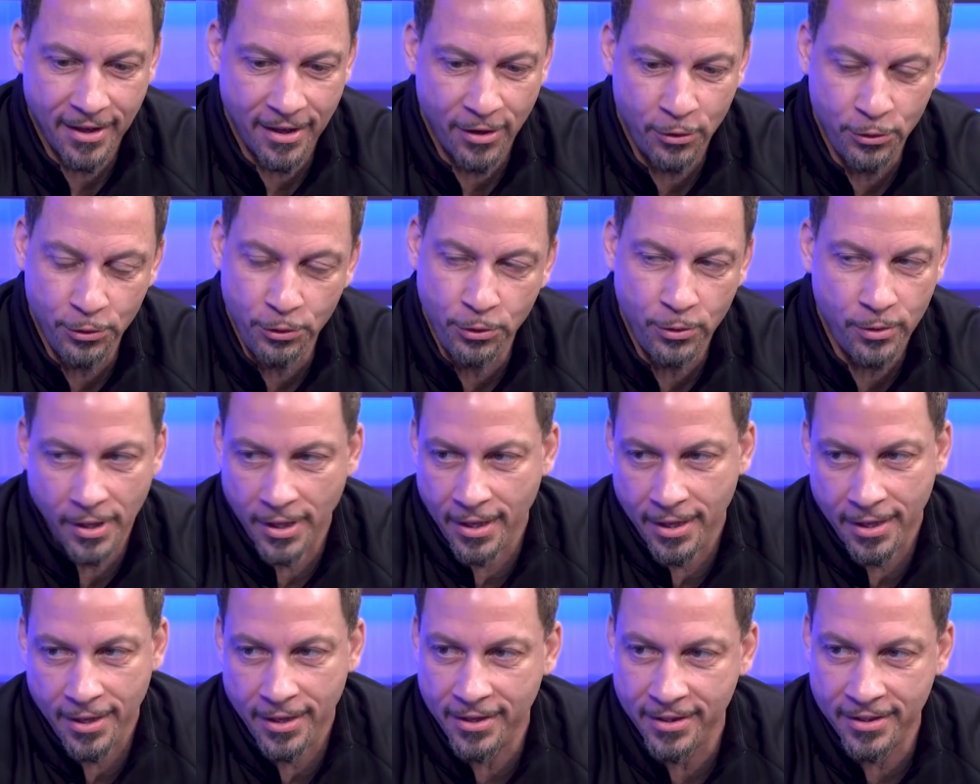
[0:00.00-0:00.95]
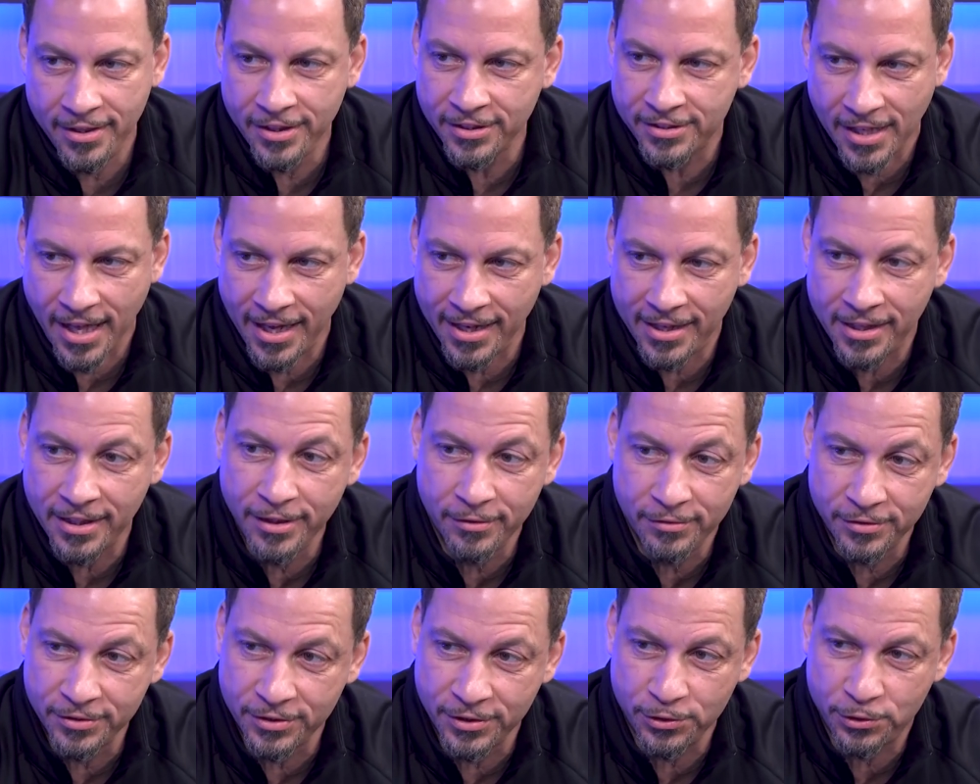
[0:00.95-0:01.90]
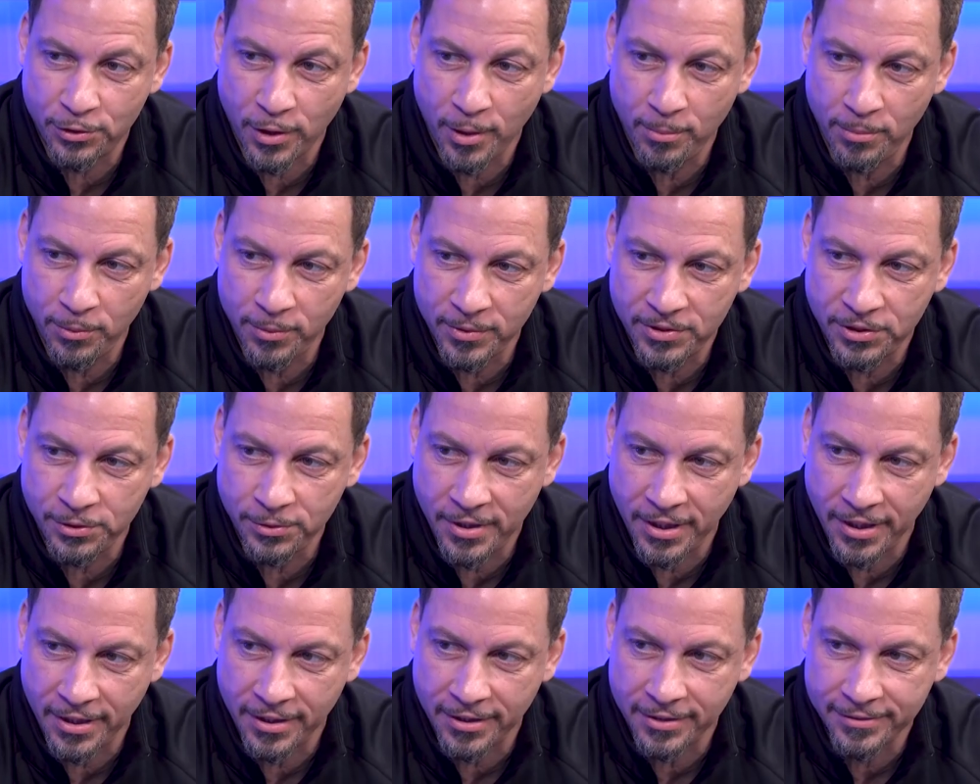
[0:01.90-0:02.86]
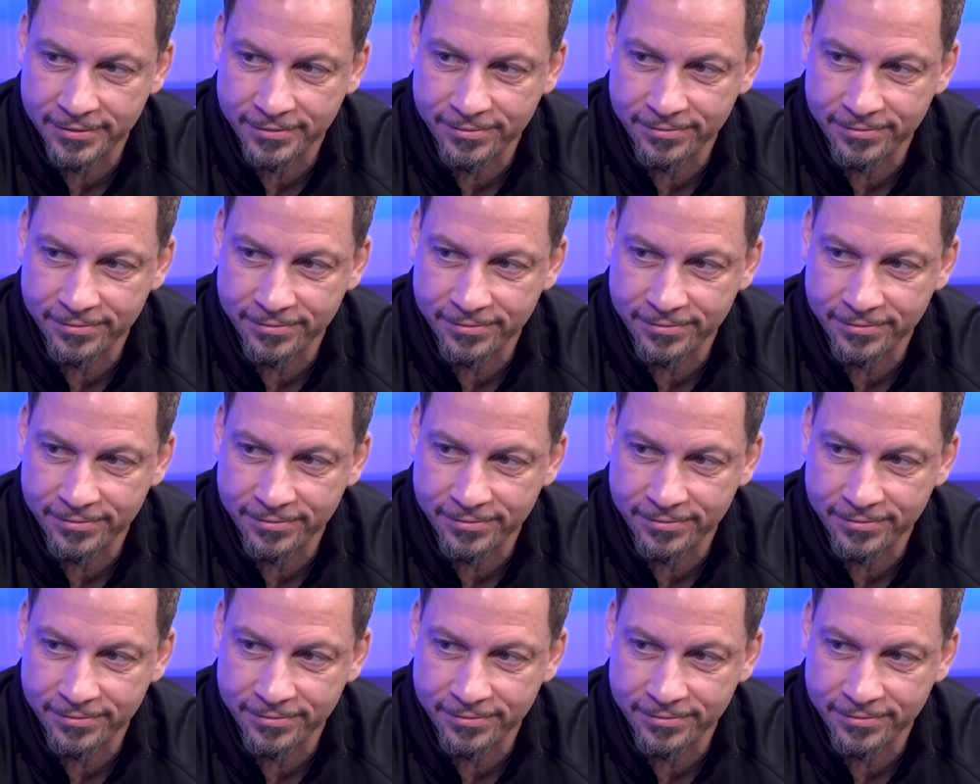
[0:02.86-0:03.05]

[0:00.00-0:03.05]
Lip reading: It looks like Cleveland's in trouble. What you think?